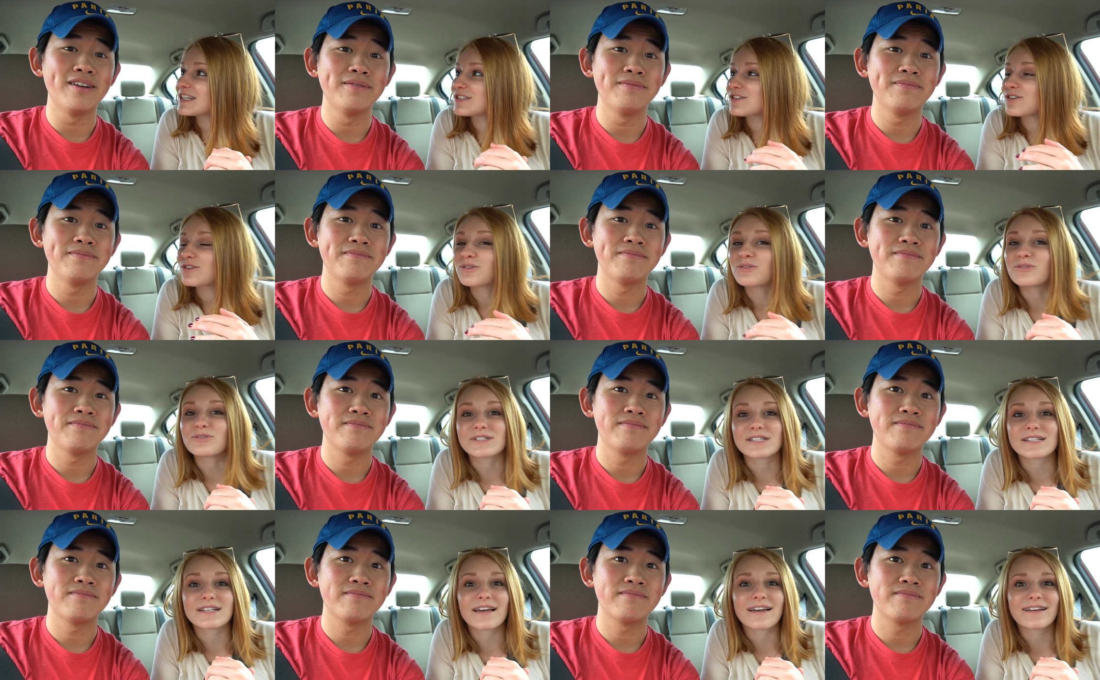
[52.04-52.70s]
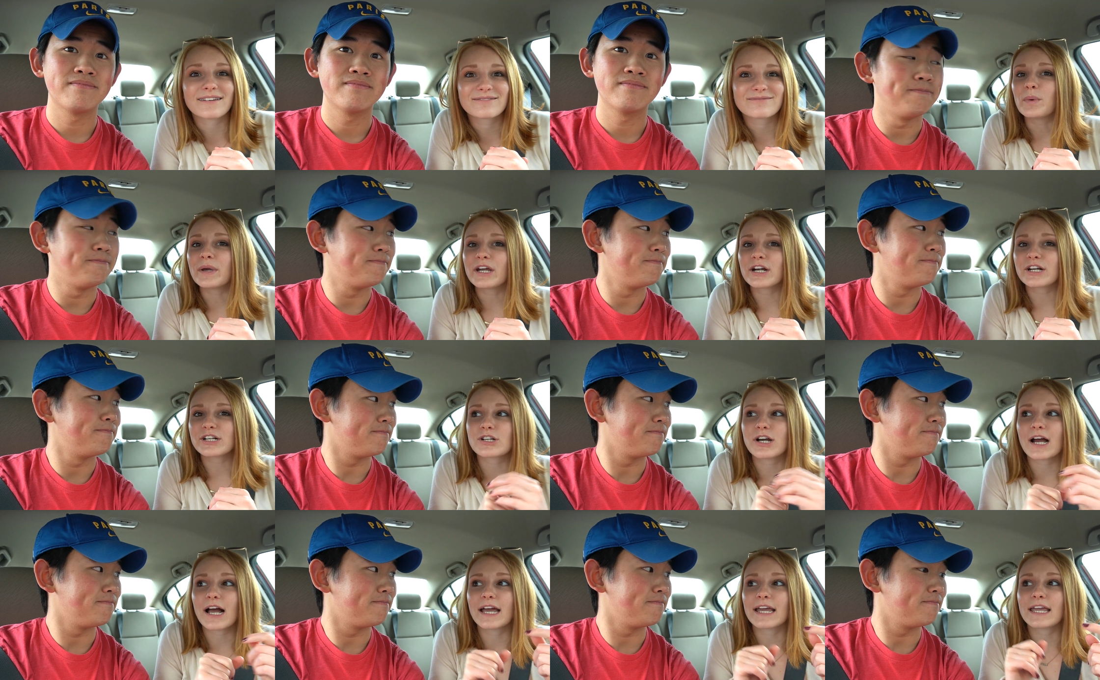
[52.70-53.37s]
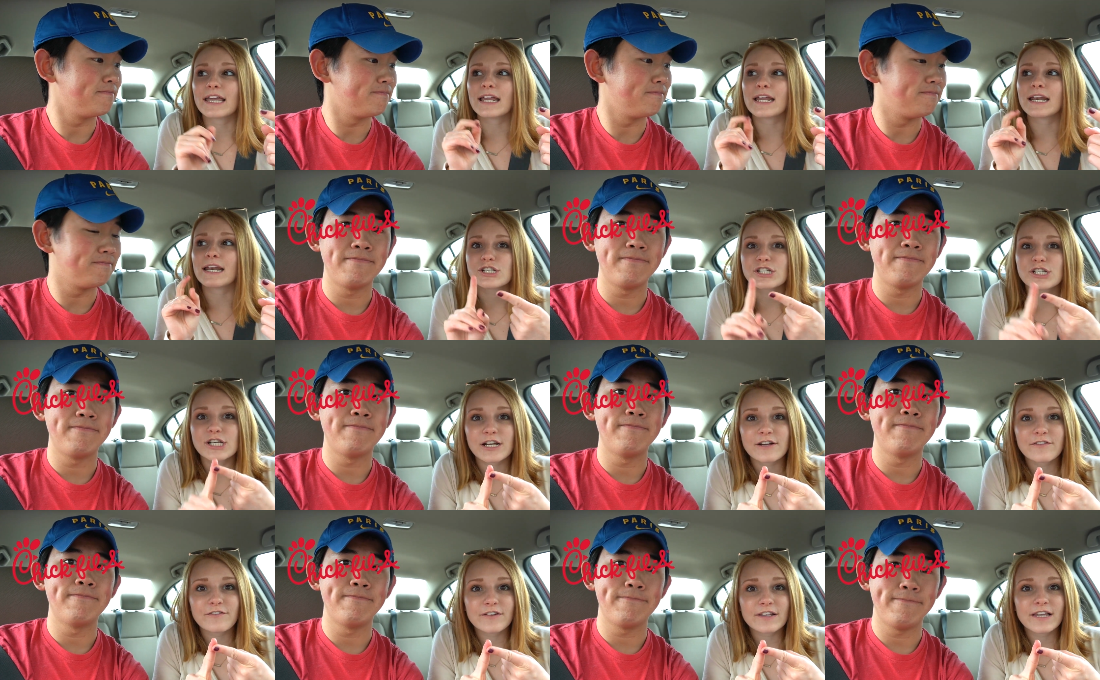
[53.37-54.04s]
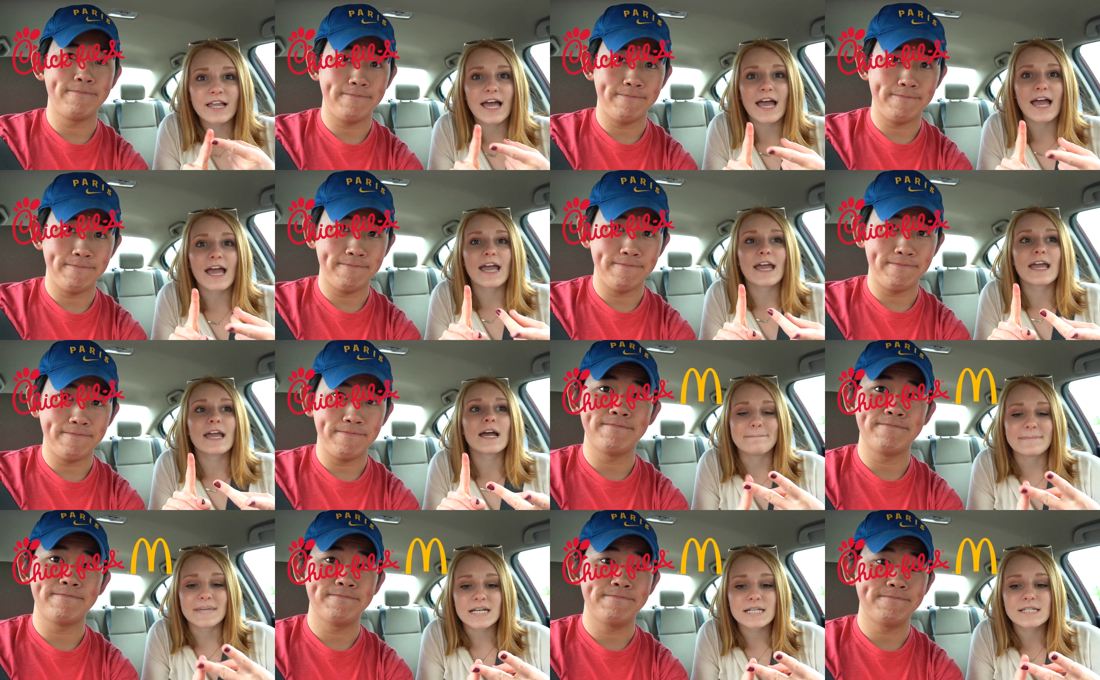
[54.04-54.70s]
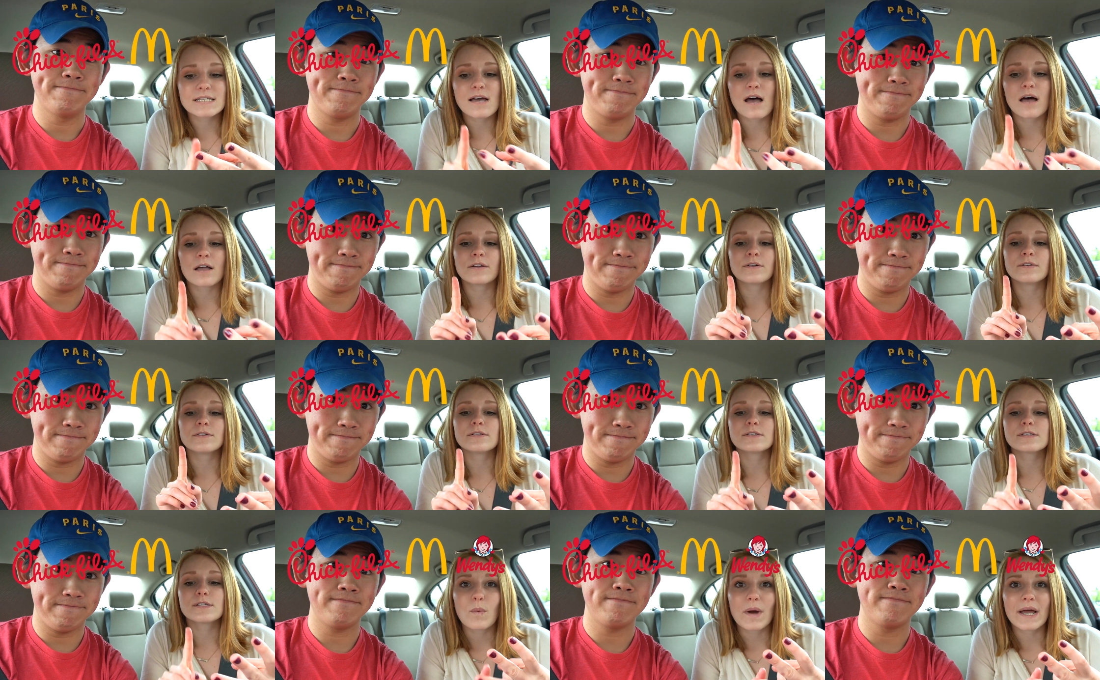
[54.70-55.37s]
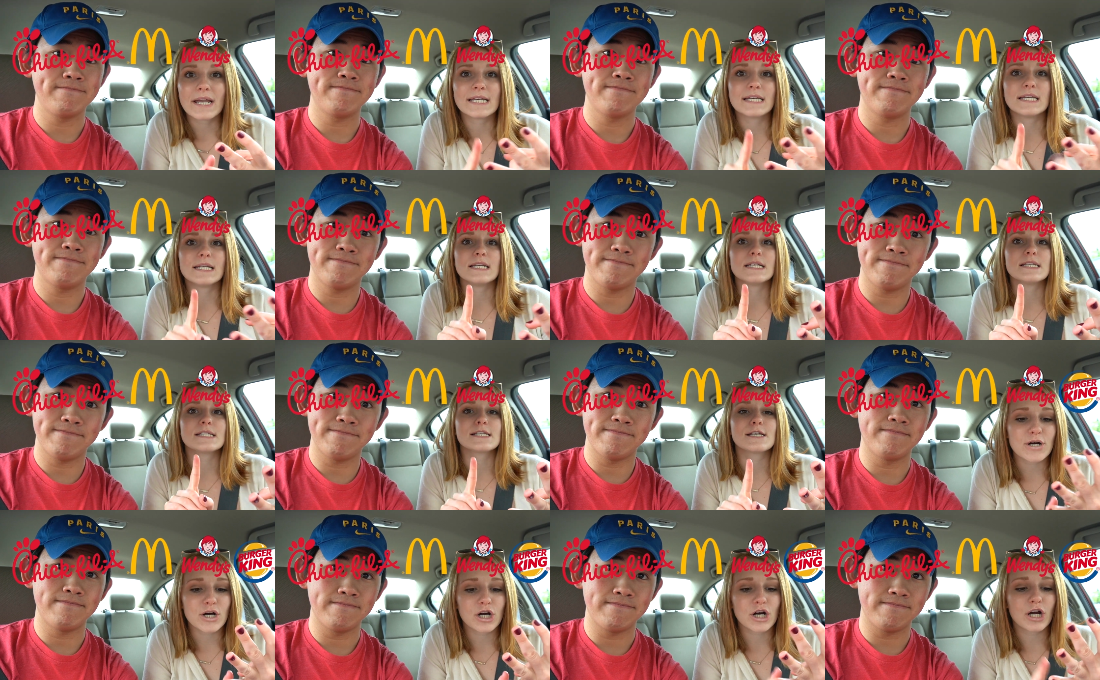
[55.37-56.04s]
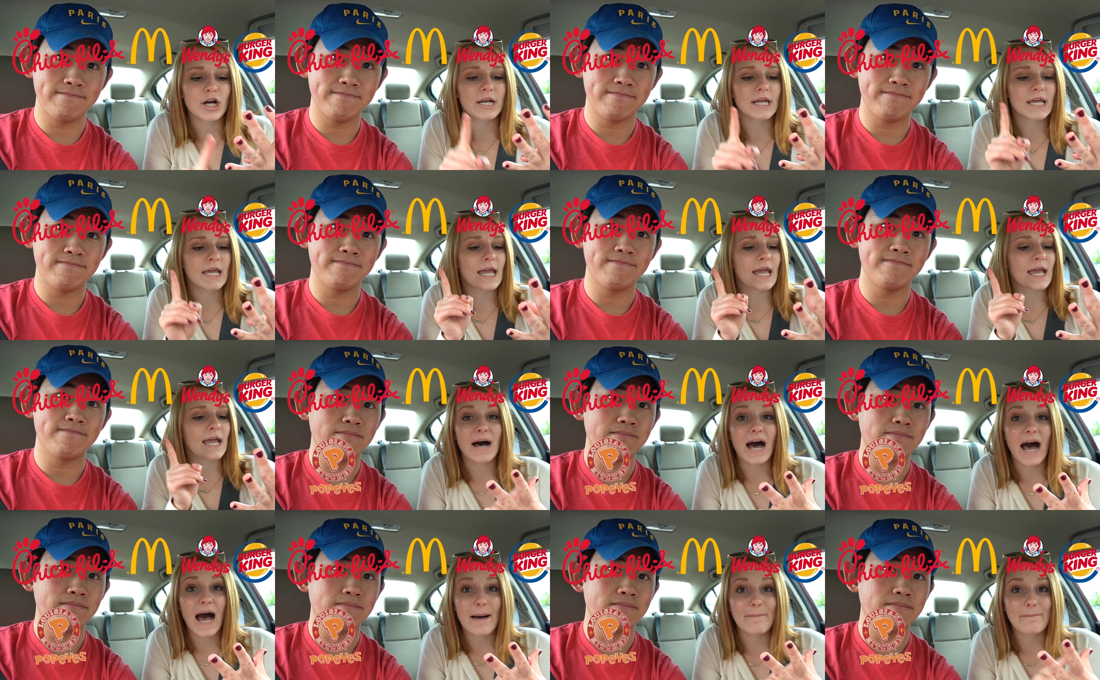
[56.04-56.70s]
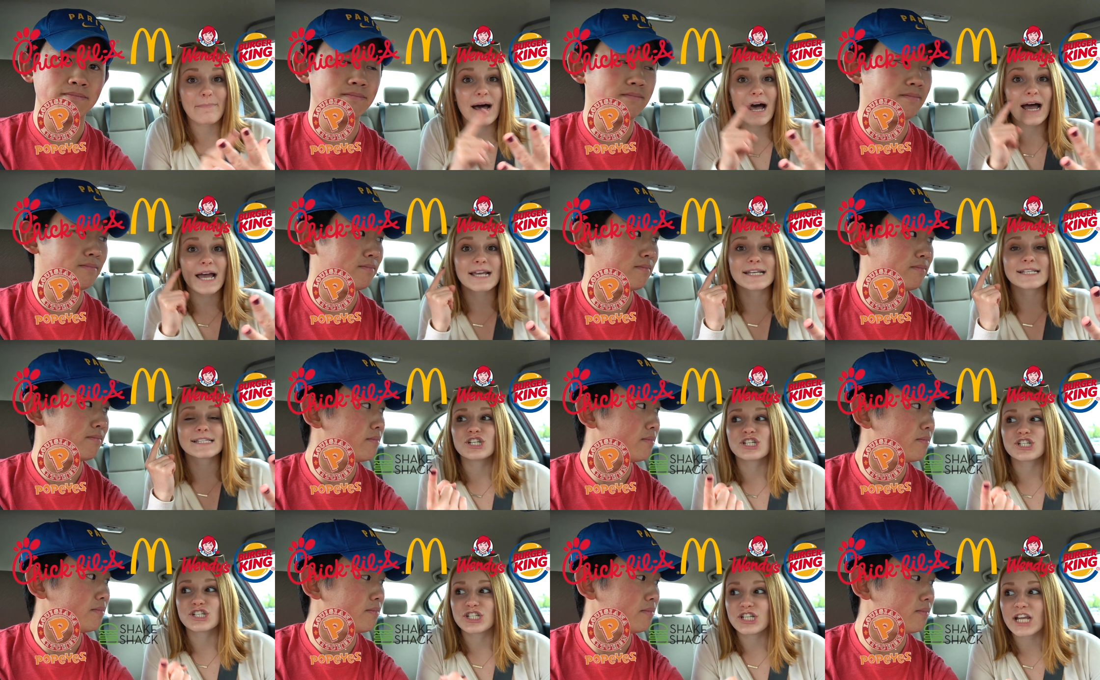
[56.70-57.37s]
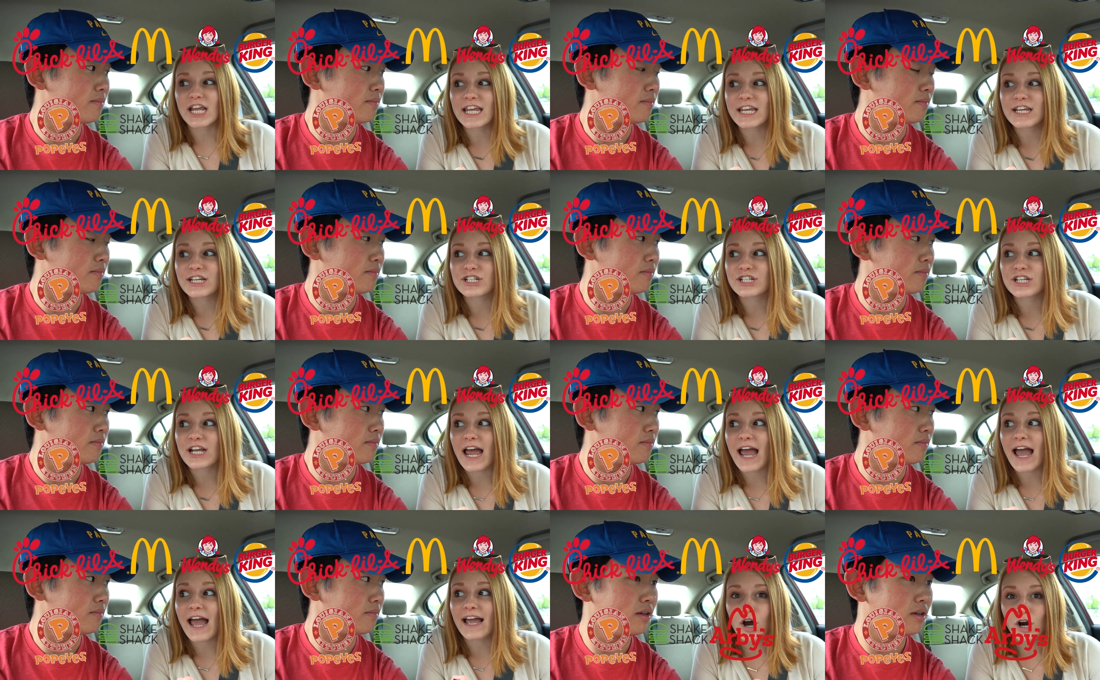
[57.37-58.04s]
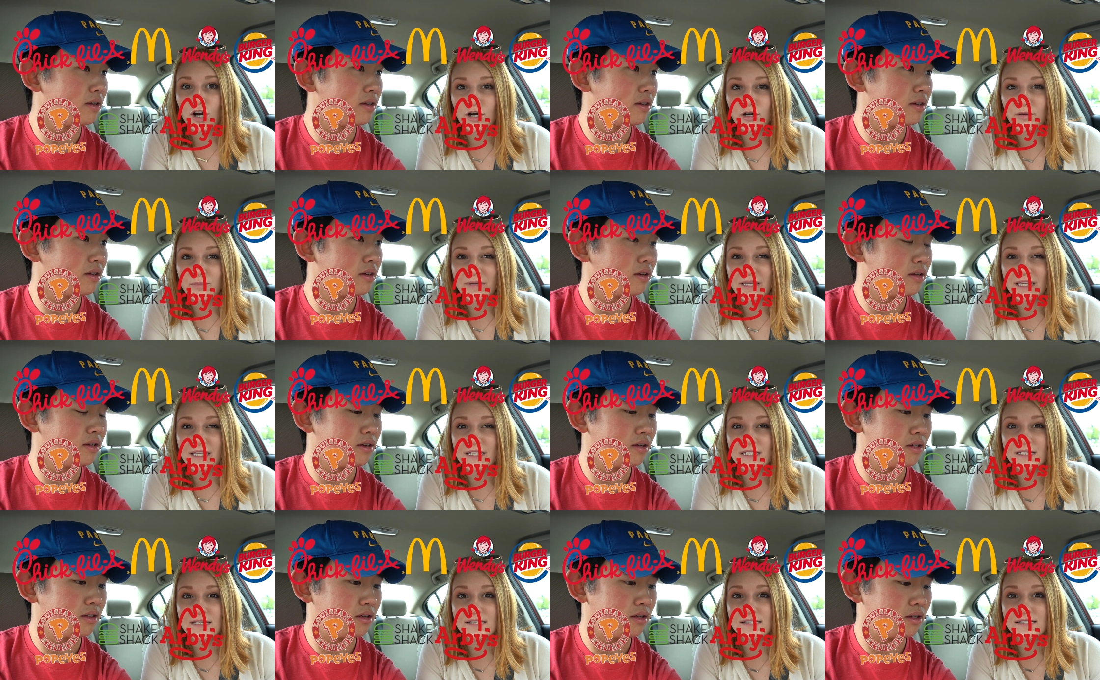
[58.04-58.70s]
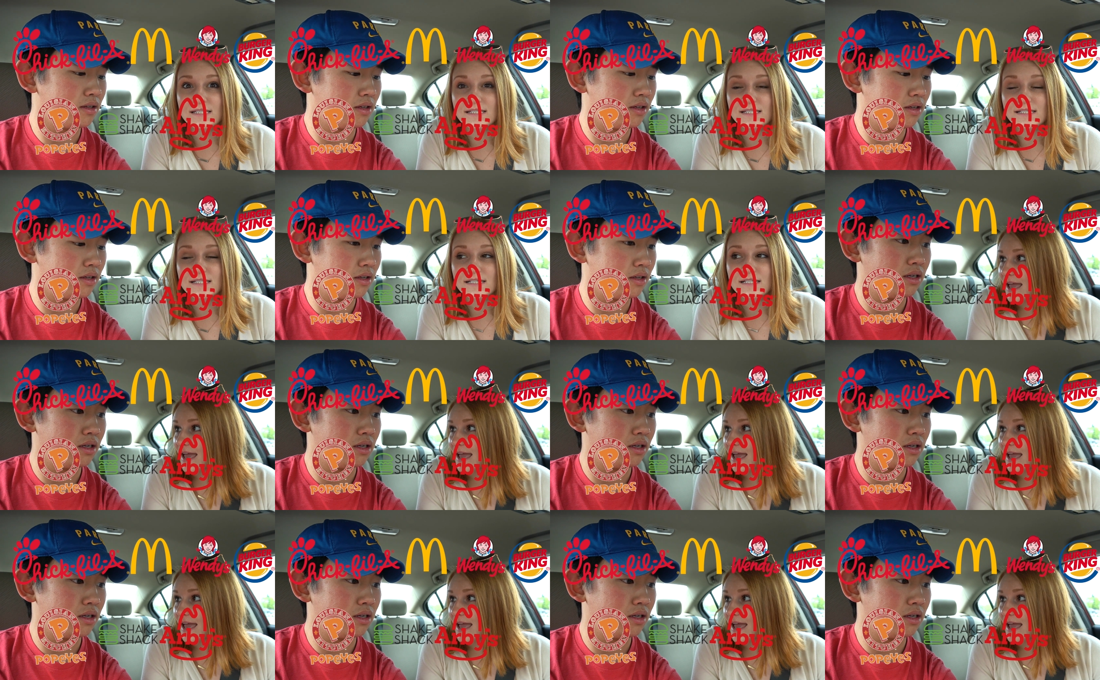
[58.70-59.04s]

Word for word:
Speaker 1: That's our goal today. We are trying Chick-fil-A, McDonald's, Wendy's, Burger King, Popeyes, Shake Shack, Arby's,